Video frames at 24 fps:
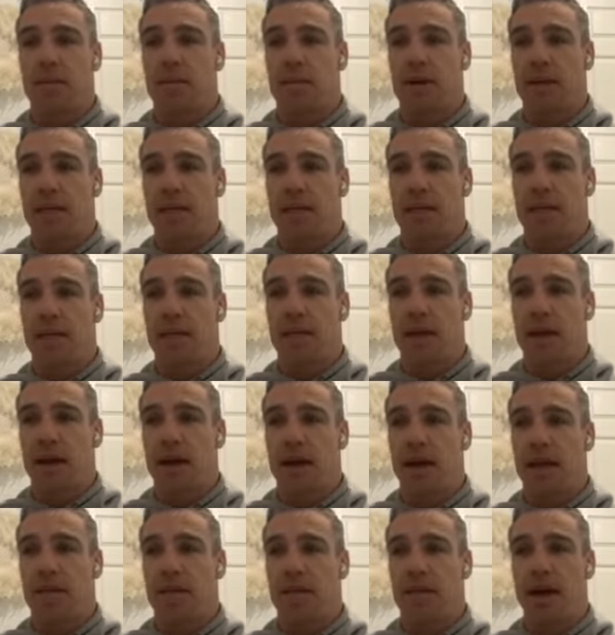But
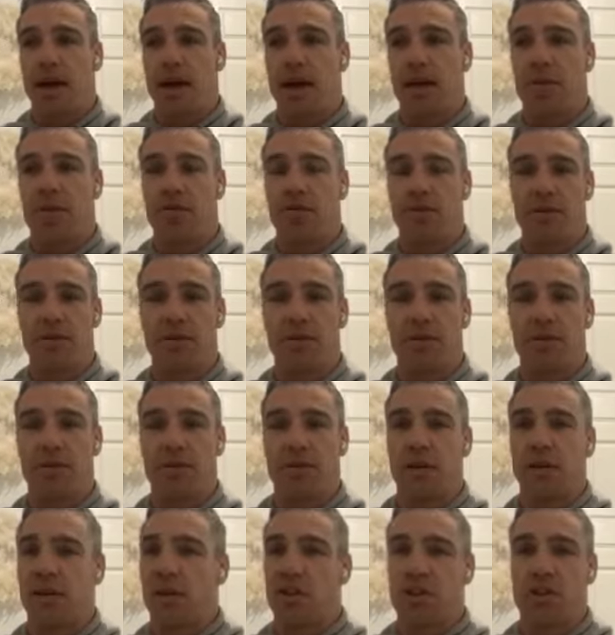they sort of
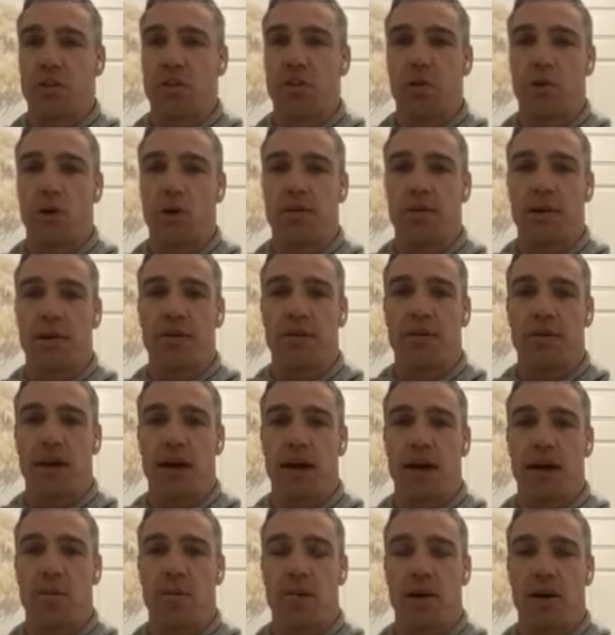supported me through the
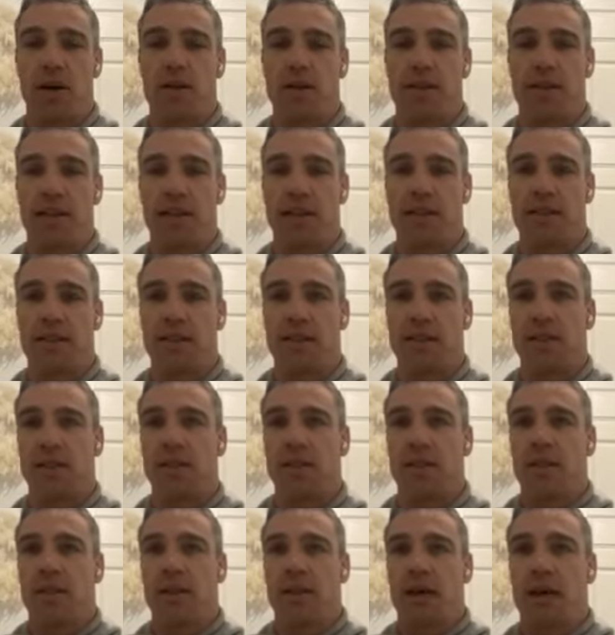whole process. And
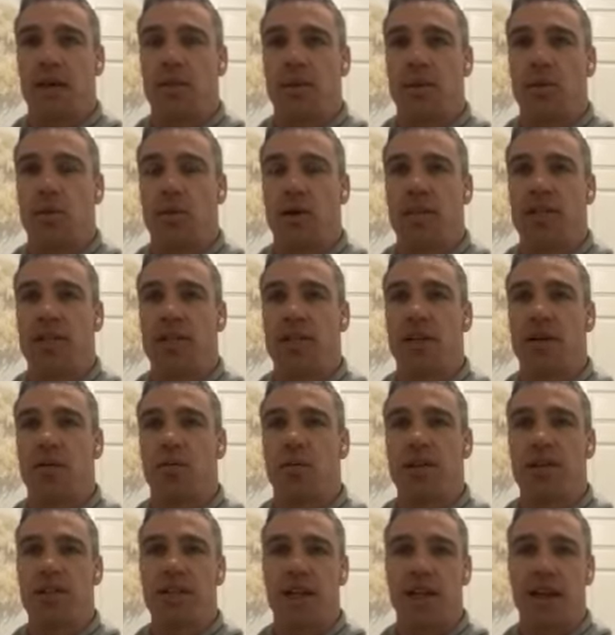I mean, once you
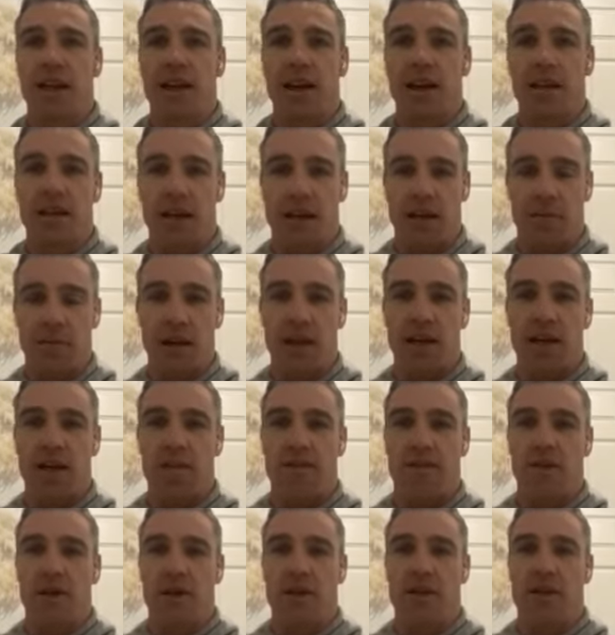get out there and make your
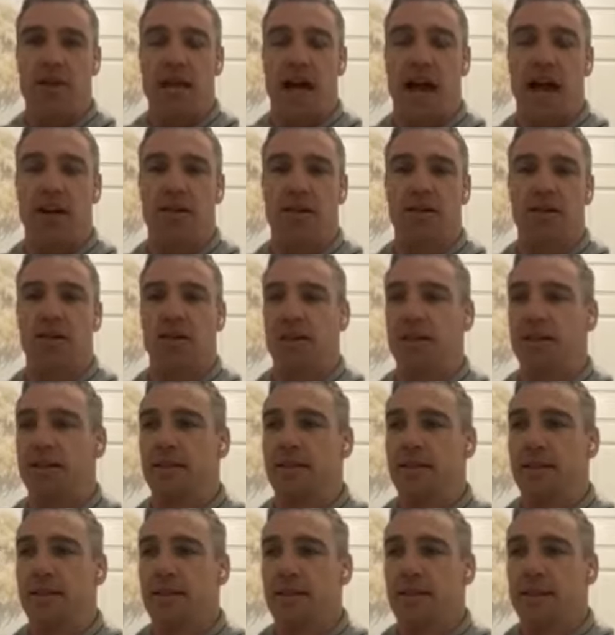first tackle and
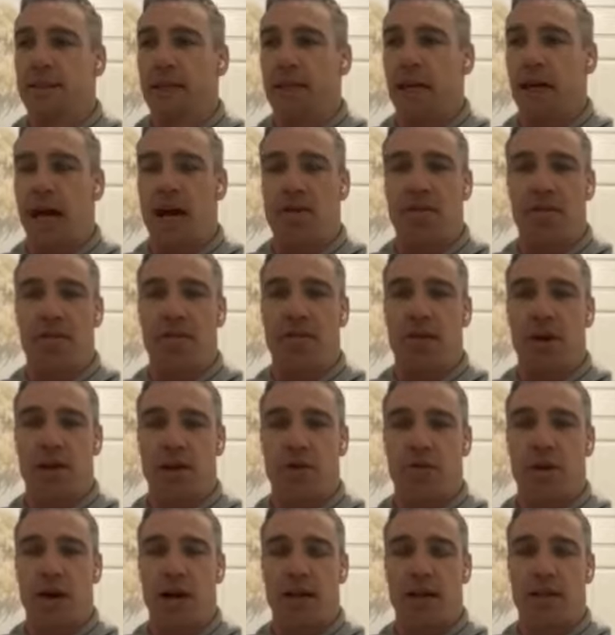have your
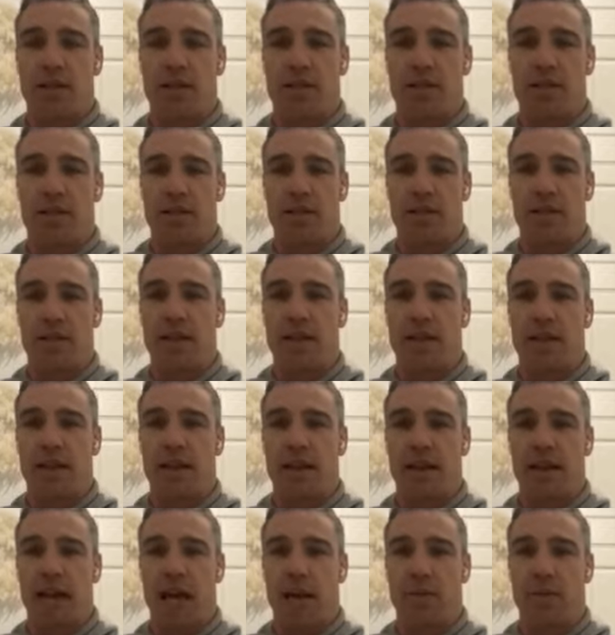first run, it's just
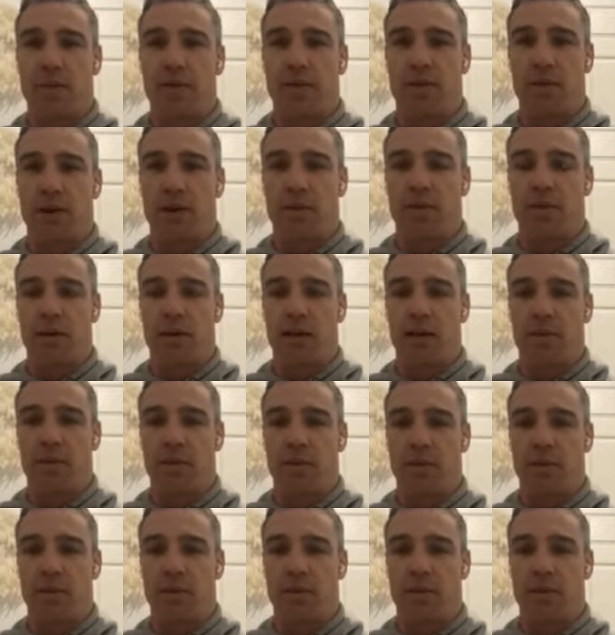another game of footy, really.